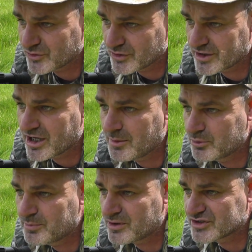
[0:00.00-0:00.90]
I've got a
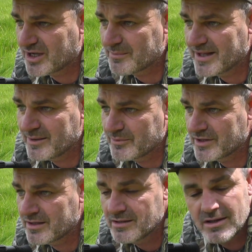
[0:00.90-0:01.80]
cardboard box up there with
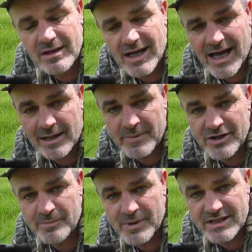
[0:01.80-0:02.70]
a
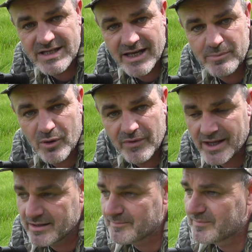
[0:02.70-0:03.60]
aluminium bit of tape on
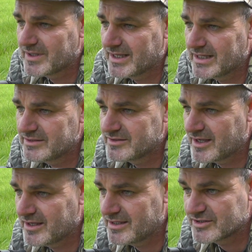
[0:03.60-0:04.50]
there, and
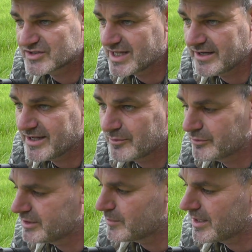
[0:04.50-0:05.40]
it'll stand out
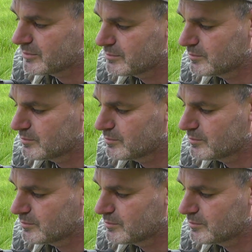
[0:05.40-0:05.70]
really well